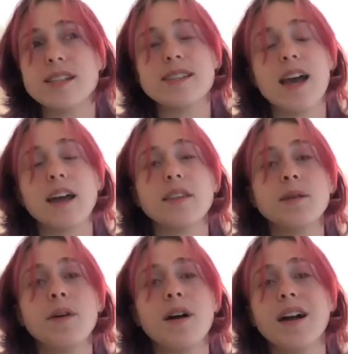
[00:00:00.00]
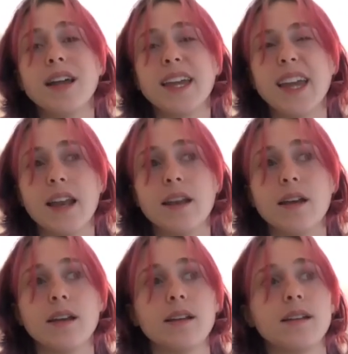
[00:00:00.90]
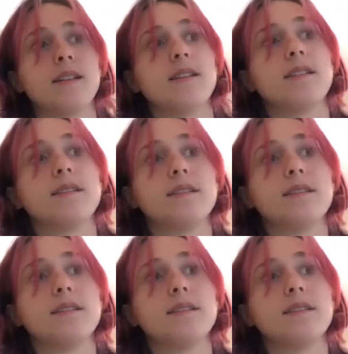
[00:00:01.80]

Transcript: attack them again. Oh